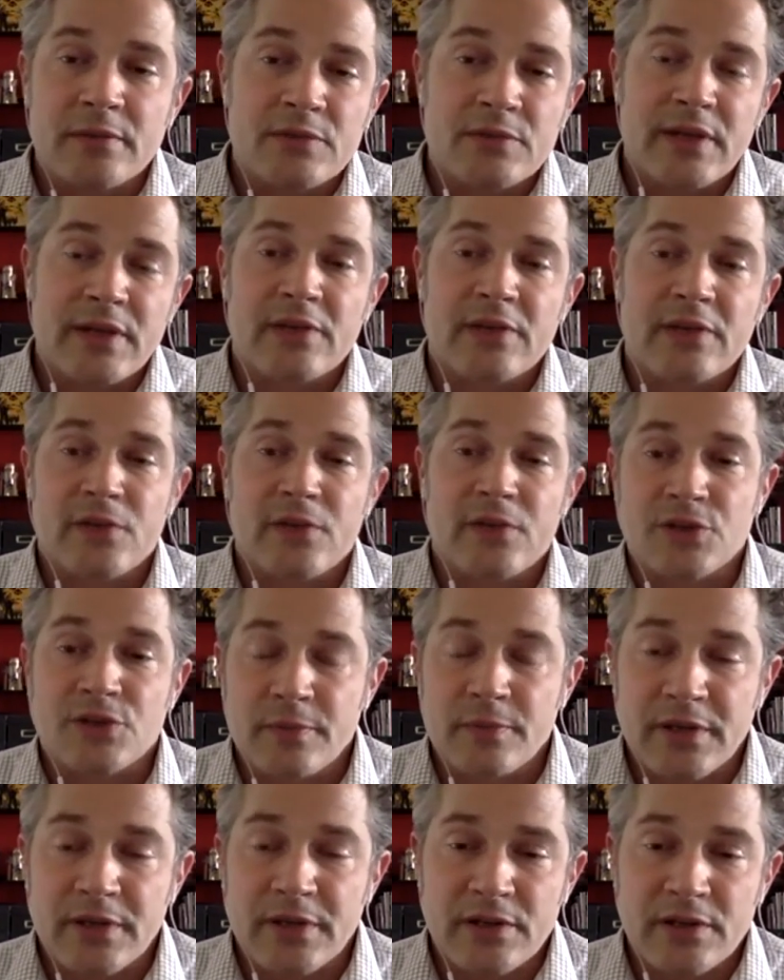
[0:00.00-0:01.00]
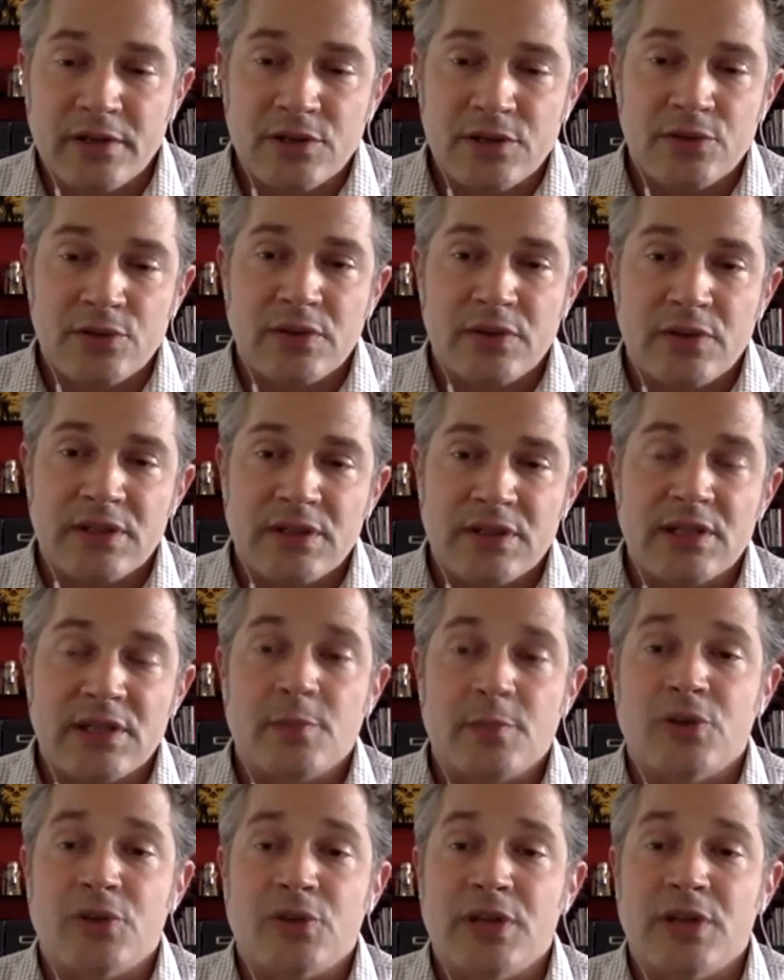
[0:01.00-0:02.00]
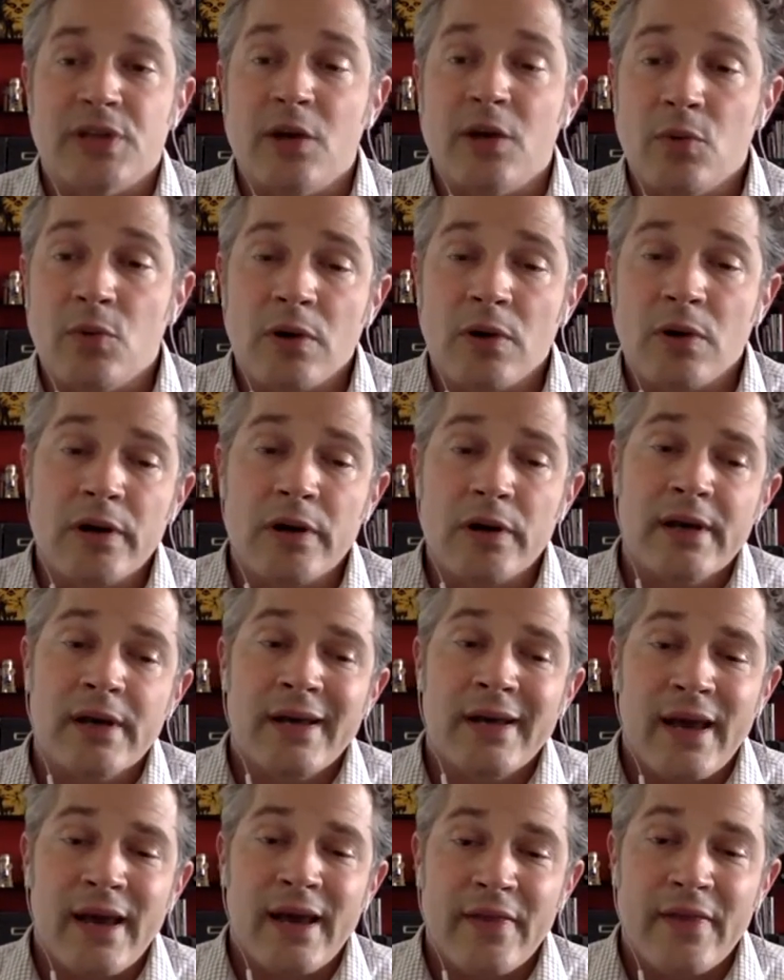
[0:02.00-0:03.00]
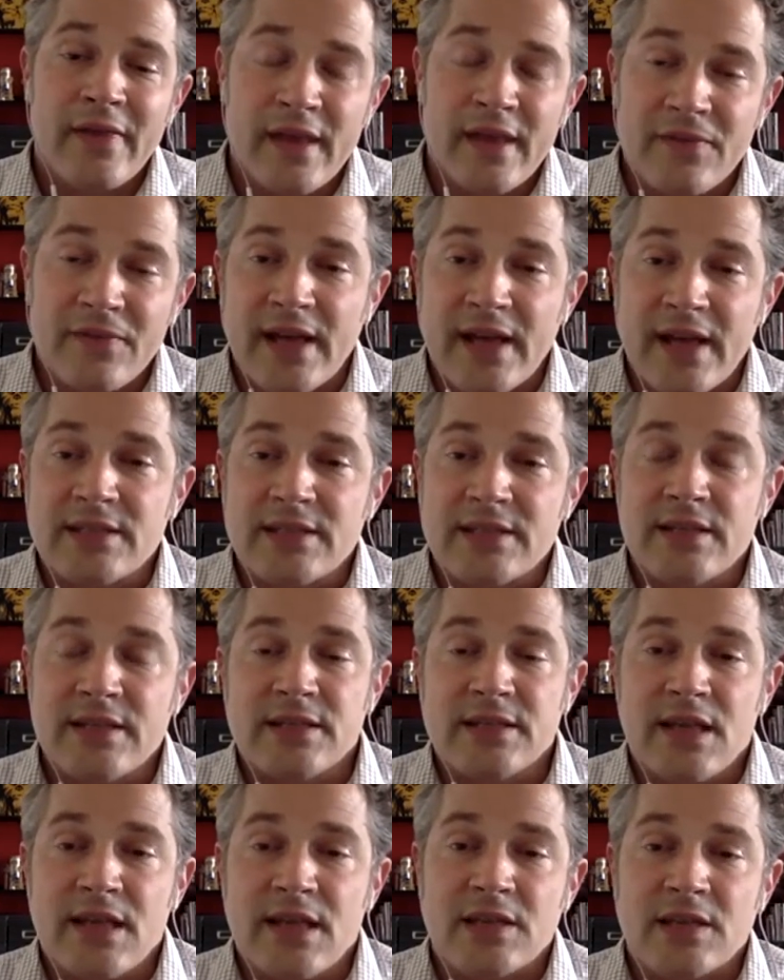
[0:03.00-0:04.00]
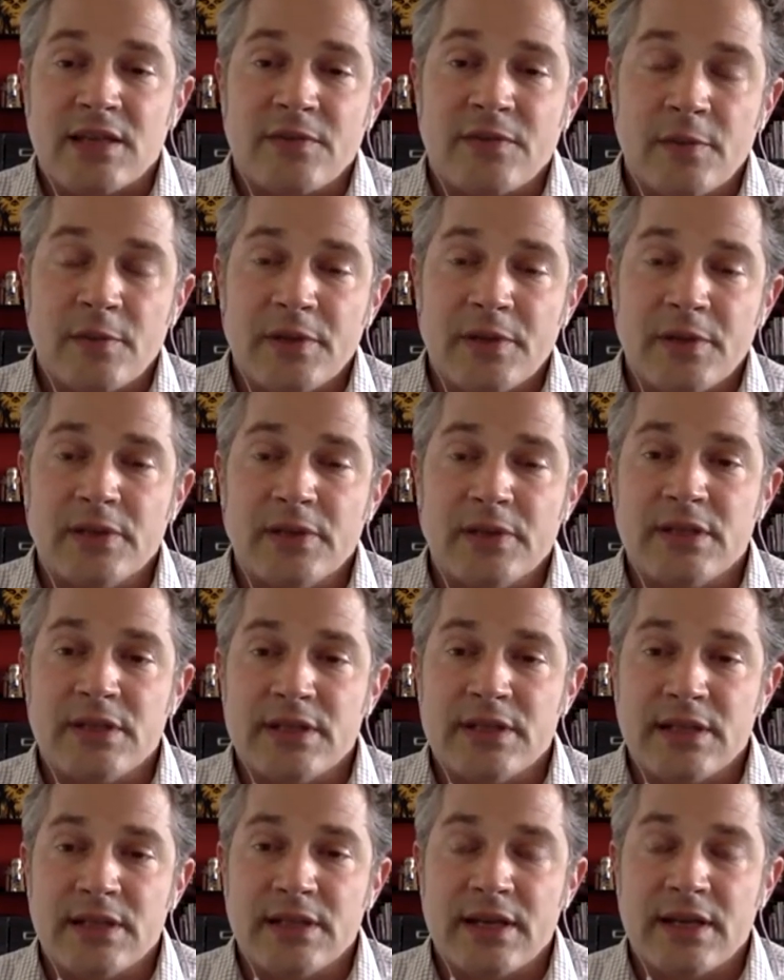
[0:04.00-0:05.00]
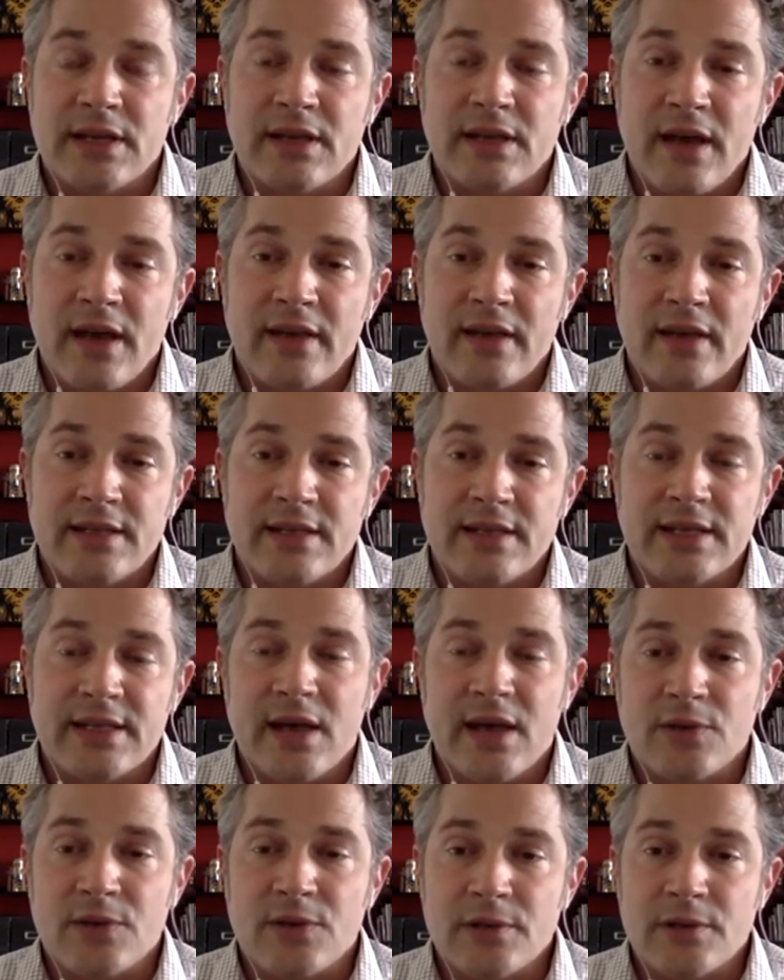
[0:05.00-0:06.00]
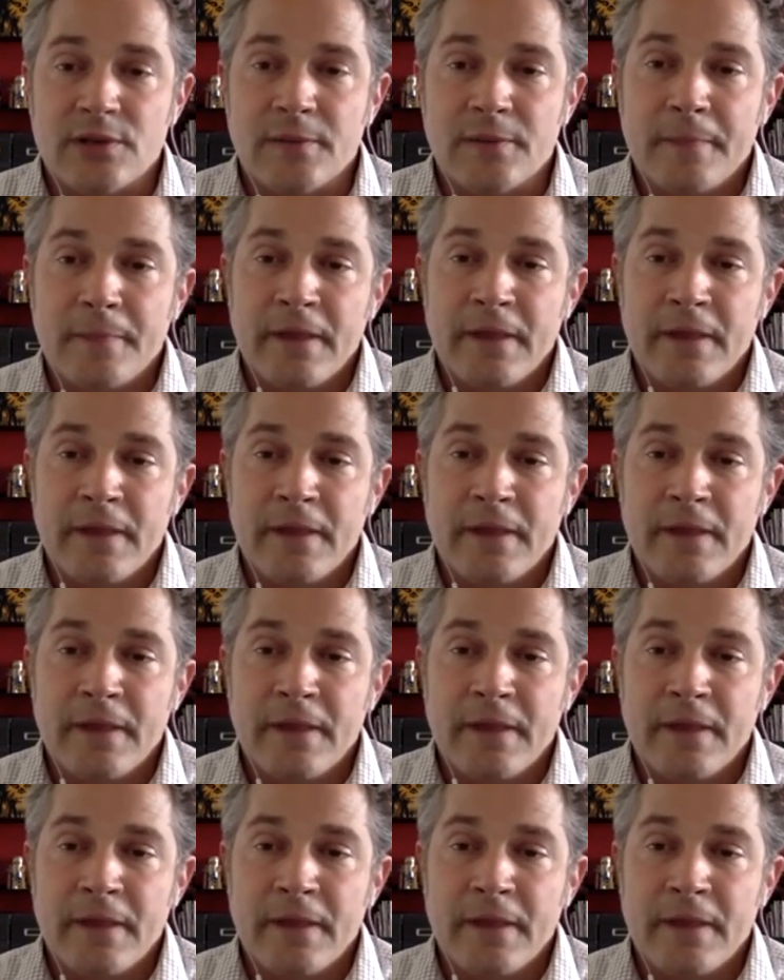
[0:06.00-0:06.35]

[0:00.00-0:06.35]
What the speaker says: So they can first appeal to the city's personnel board, and then if that's unsuccessful, appeal to the city council.